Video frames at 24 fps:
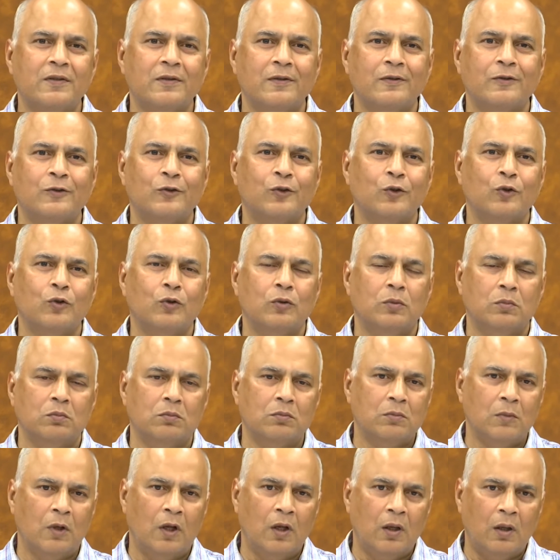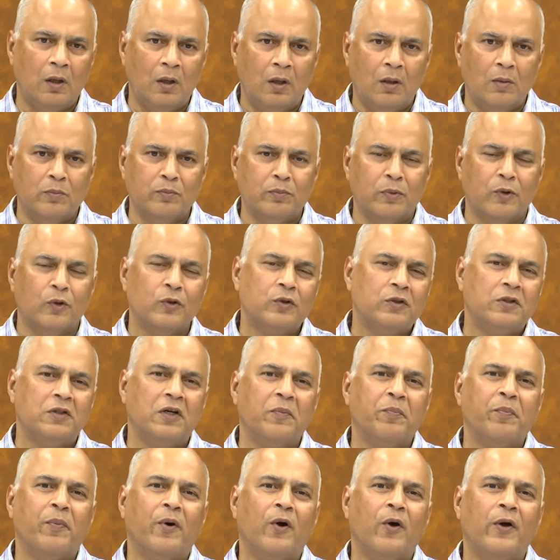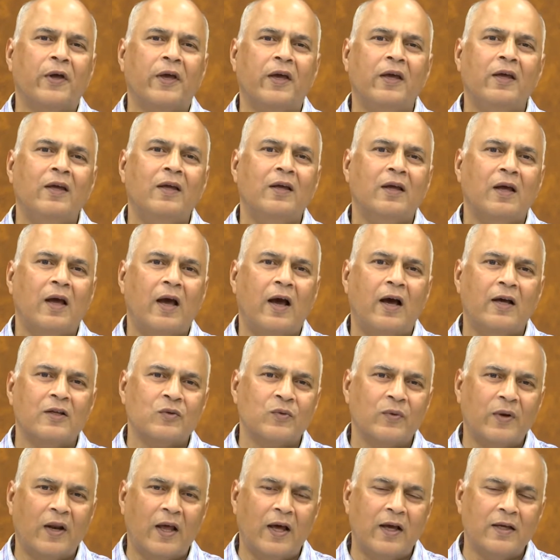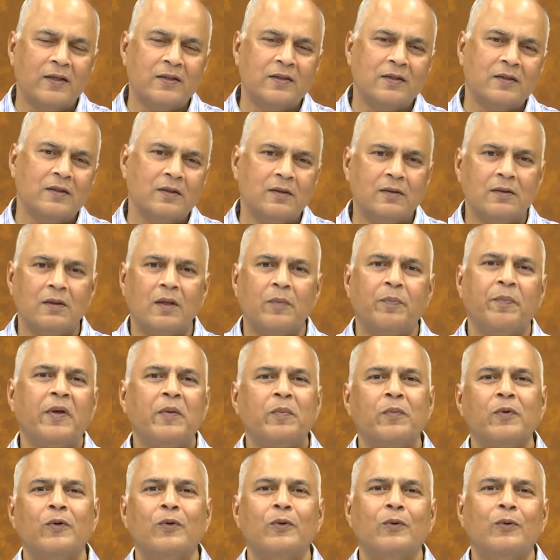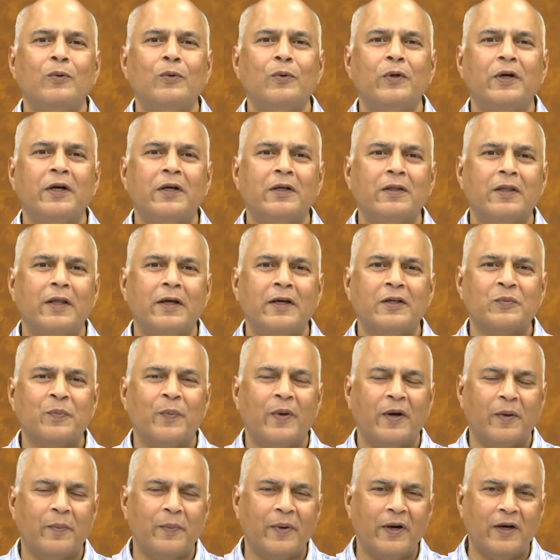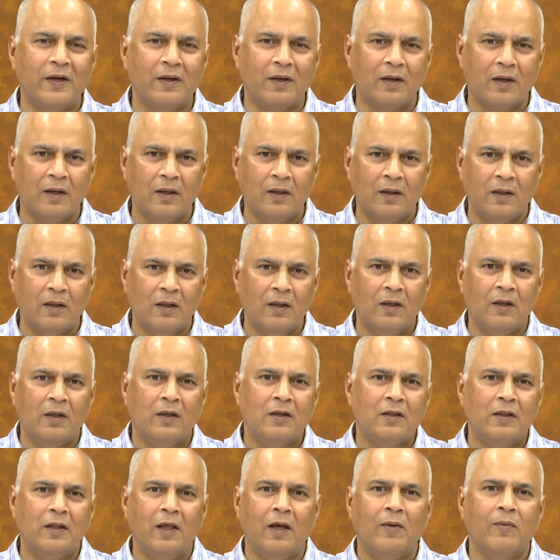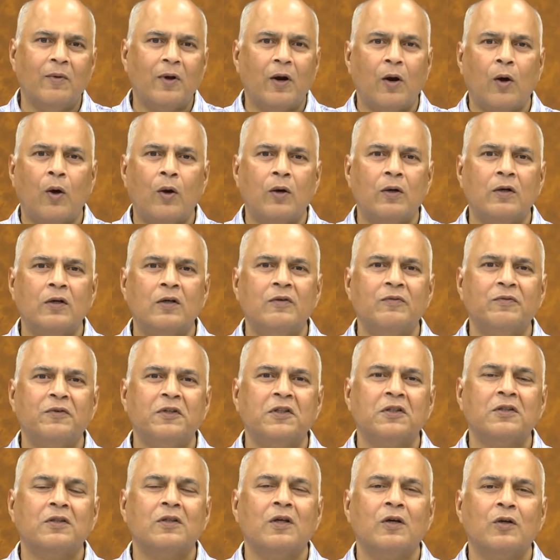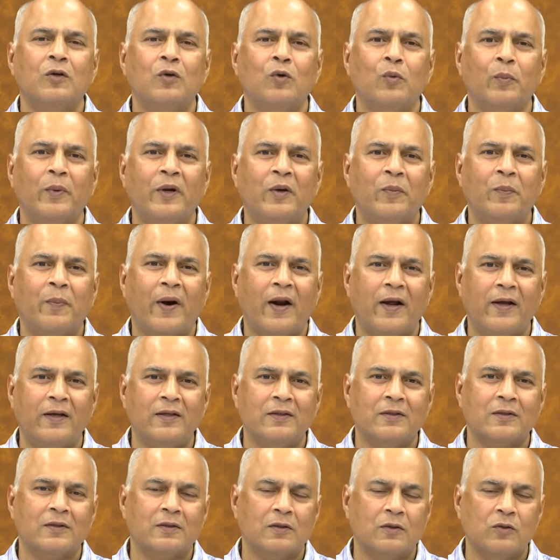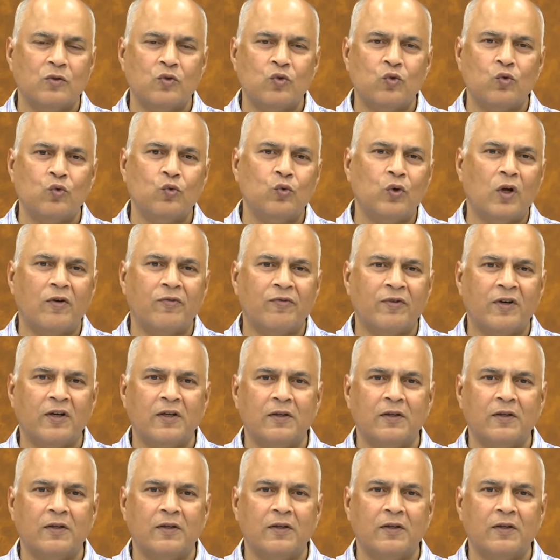So, both de Broglie as well as the people who did the experiment, they were honored with Nobel Prize soon after.